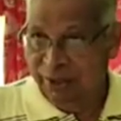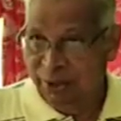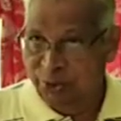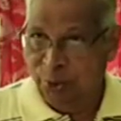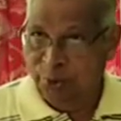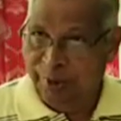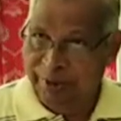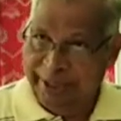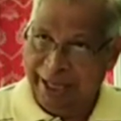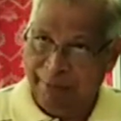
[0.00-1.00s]
So
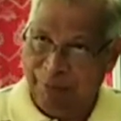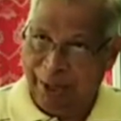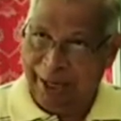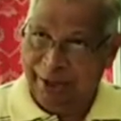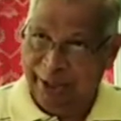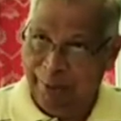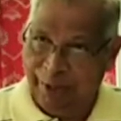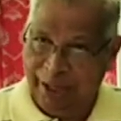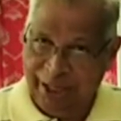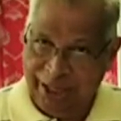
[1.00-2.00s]
therefore, I have
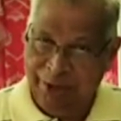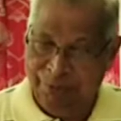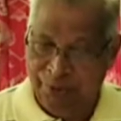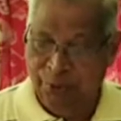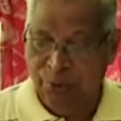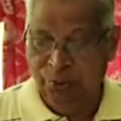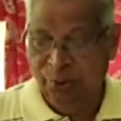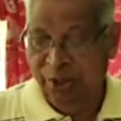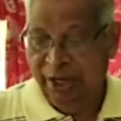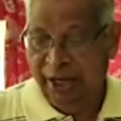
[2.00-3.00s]
given a few
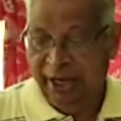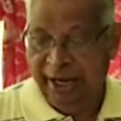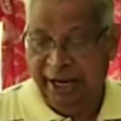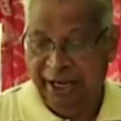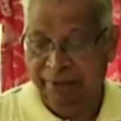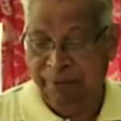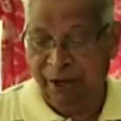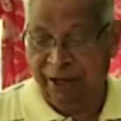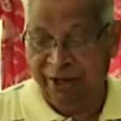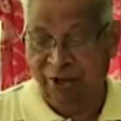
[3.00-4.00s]

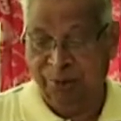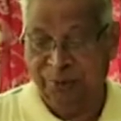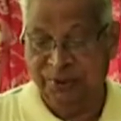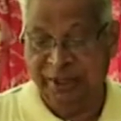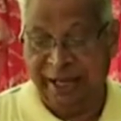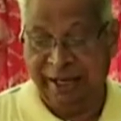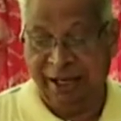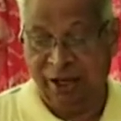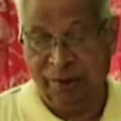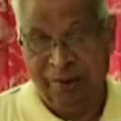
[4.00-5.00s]
different terms that
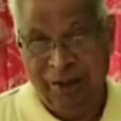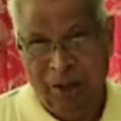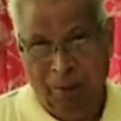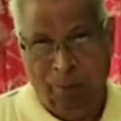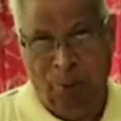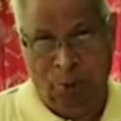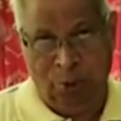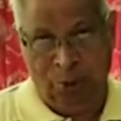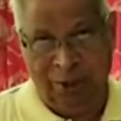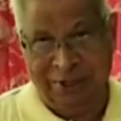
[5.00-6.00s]
are more
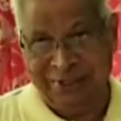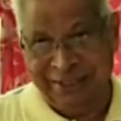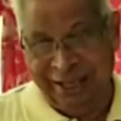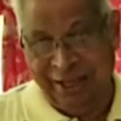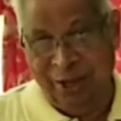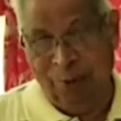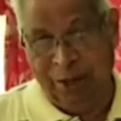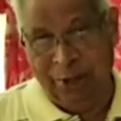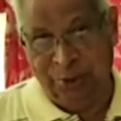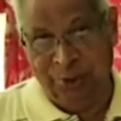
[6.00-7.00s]
or less
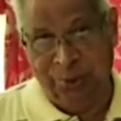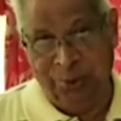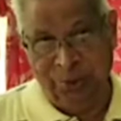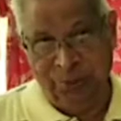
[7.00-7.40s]
equivalent to